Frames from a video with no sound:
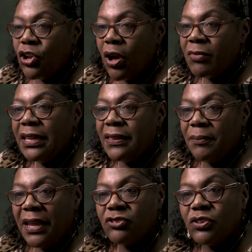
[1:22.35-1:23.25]
Normally,
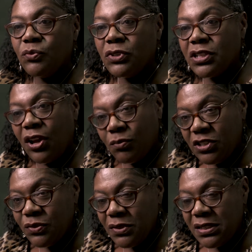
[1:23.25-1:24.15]
the patient would come
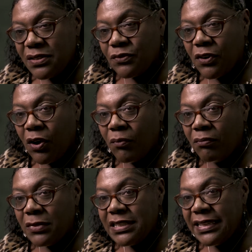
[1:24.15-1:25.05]
to us
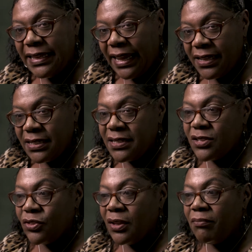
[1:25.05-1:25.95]
from CKD,
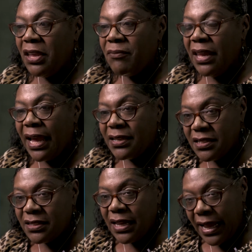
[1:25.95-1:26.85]
so they may be
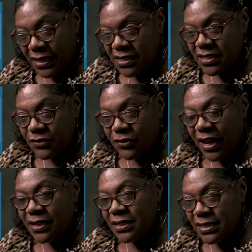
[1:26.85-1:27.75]

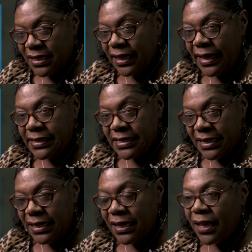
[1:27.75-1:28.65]
identified in
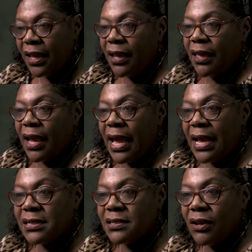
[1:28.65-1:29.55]
CKD
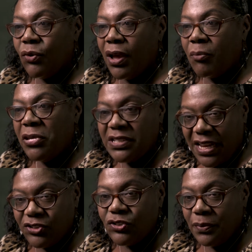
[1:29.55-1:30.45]
as a
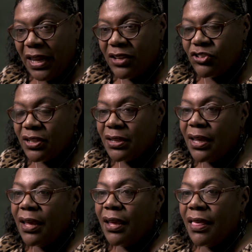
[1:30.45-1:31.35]
potential patient.
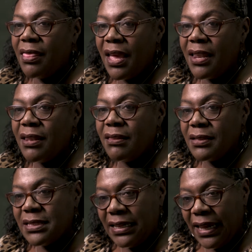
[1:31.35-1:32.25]
Then the
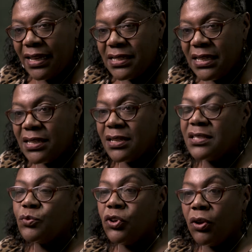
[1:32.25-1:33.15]
CKD
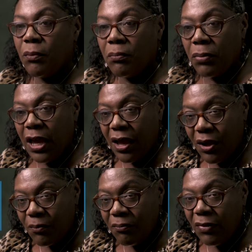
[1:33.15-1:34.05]
nurse will
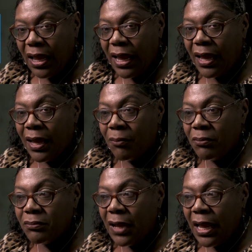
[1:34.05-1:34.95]
come
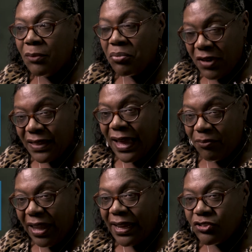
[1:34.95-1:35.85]
and bring
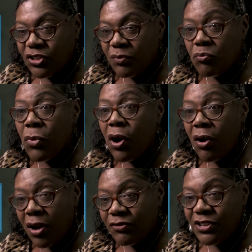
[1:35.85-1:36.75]
that patient
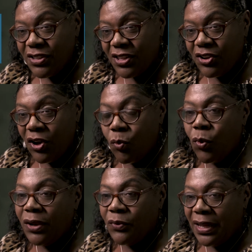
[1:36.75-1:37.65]
more often than not
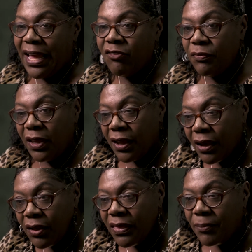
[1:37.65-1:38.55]
when we have
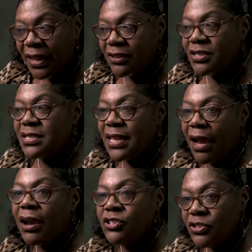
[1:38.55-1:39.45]
other patients that
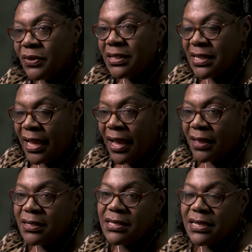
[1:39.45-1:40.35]
are doing
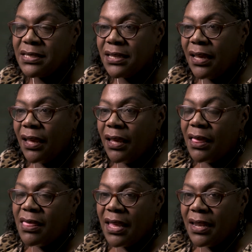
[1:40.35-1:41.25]
dialysis.
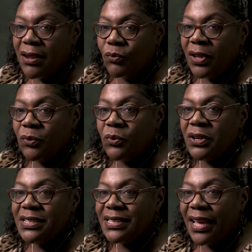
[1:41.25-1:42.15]
Then we
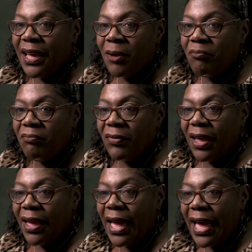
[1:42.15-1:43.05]
would
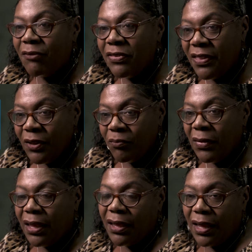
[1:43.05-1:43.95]
have them
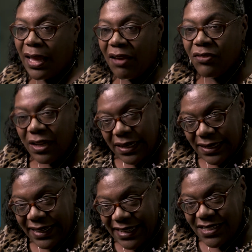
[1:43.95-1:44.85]
have a
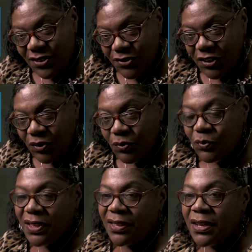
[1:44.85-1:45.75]
little interview
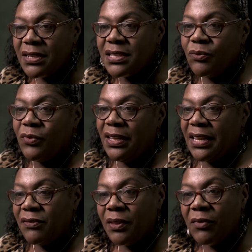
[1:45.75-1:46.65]
with us and we
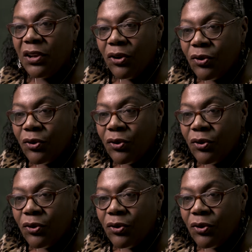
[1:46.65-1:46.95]
give them an